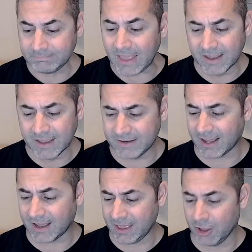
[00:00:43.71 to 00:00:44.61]
And
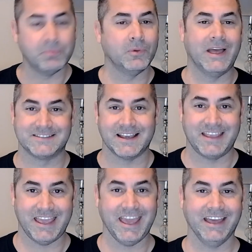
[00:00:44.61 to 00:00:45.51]
I help as I
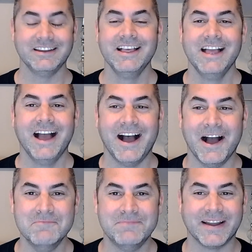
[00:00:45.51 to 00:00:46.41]
can,
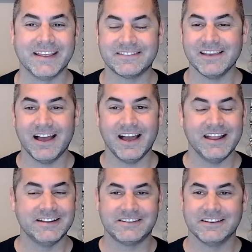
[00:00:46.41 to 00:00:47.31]
but it's
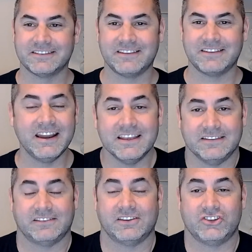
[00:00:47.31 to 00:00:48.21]

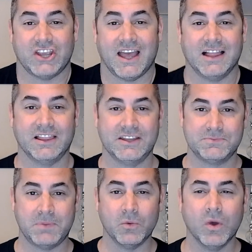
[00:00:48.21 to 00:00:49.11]
a
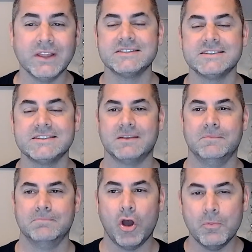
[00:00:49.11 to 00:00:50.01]
challenge. But what
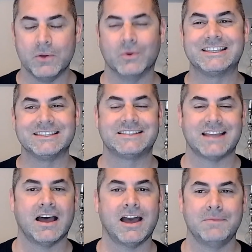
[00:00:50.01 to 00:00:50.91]
this
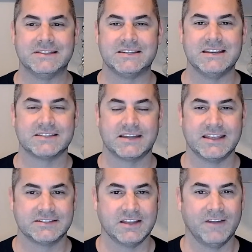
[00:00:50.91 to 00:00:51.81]
time and season
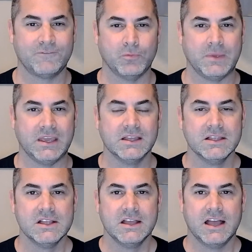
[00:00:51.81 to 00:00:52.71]
has done for me
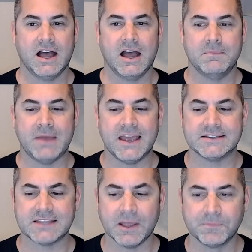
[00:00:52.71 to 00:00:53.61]

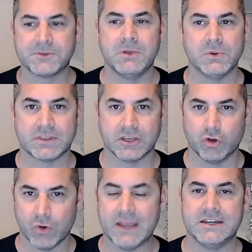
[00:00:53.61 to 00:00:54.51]
has helped me with a
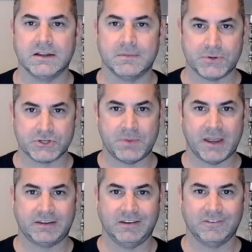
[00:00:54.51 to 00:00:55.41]
great deal of
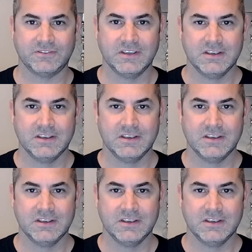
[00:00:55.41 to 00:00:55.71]
perspective.